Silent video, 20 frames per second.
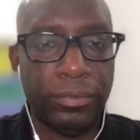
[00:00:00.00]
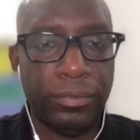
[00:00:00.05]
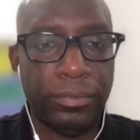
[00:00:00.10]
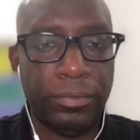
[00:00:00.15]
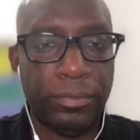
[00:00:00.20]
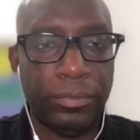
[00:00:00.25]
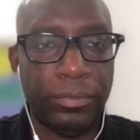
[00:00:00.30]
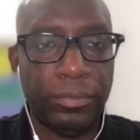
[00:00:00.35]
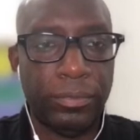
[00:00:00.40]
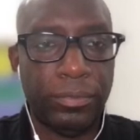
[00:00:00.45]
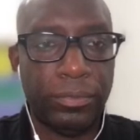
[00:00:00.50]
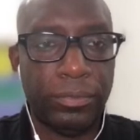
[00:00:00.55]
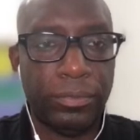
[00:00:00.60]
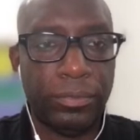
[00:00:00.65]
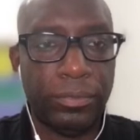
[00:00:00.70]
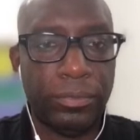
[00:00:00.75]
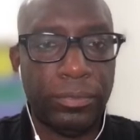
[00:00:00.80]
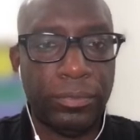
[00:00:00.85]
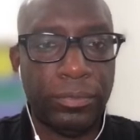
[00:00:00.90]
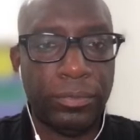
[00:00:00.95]

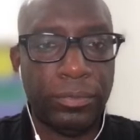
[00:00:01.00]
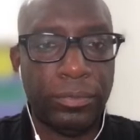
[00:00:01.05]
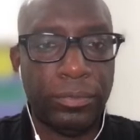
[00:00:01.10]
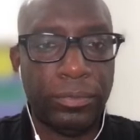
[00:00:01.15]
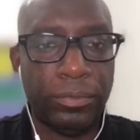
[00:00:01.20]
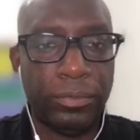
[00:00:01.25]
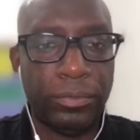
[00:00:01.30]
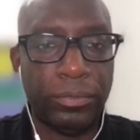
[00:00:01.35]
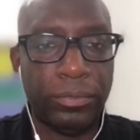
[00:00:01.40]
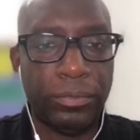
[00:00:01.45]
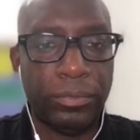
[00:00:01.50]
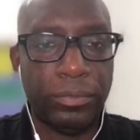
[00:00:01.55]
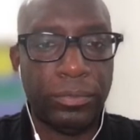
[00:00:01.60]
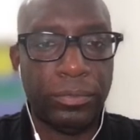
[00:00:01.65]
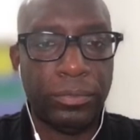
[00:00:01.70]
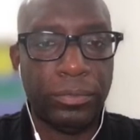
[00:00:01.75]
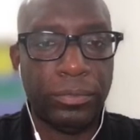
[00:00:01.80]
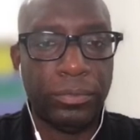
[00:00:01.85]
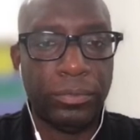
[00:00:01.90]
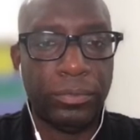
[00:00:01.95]

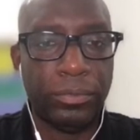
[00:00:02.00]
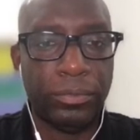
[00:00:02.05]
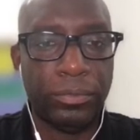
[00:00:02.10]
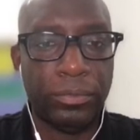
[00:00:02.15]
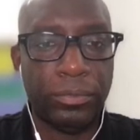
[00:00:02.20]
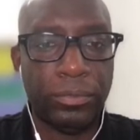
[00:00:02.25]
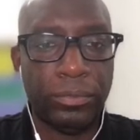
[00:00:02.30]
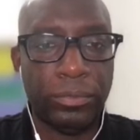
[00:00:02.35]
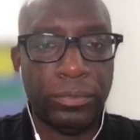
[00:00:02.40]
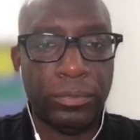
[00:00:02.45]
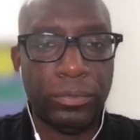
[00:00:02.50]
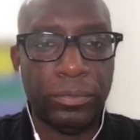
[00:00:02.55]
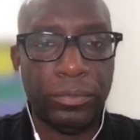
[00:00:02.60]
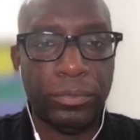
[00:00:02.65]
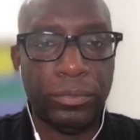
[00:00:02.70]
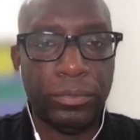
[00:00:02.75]
(silent)